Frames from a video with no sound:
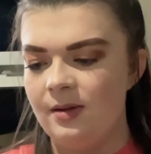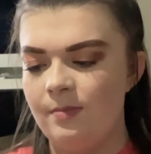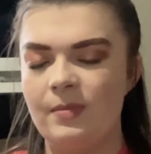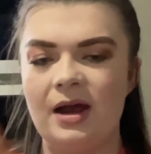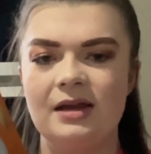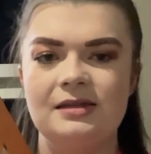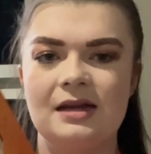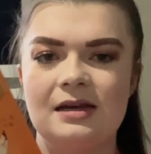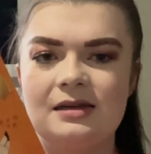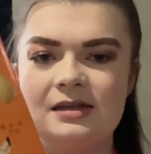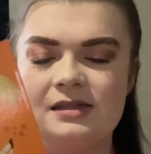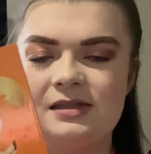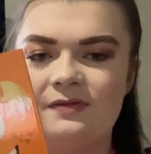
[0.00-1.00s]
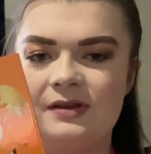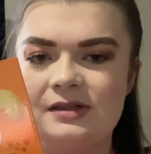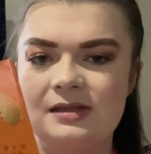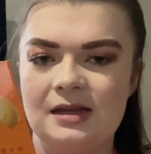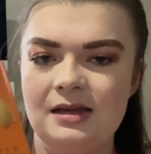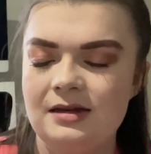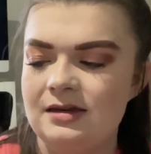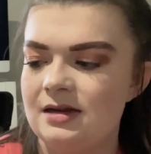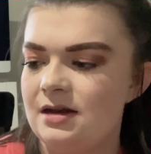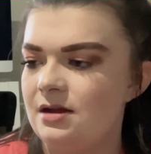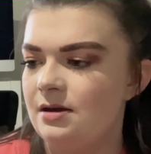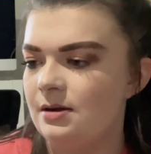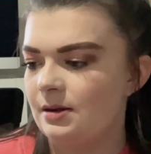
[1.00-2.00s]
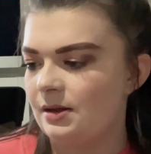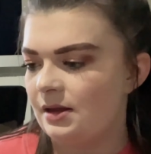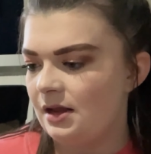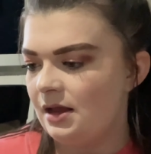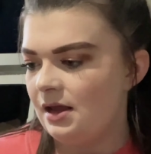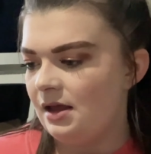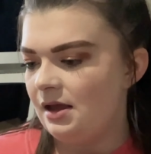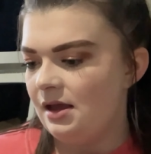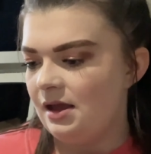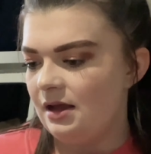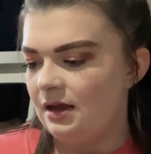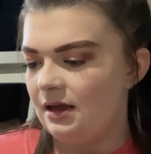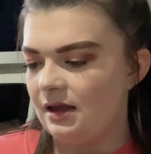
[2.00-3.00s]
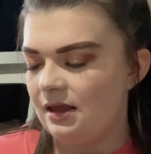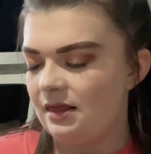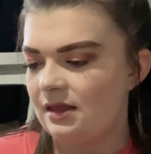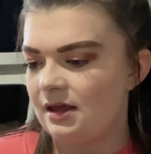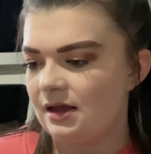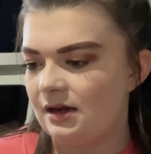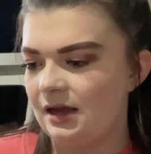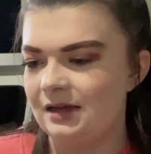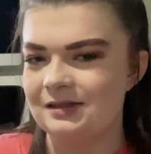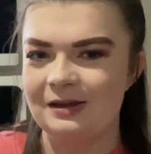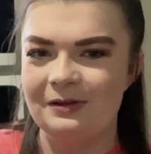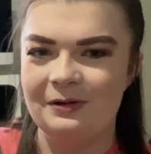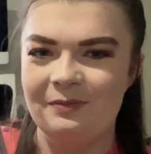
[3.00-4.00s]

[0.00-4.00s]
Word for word: My Dentist Visit. And then it has like a little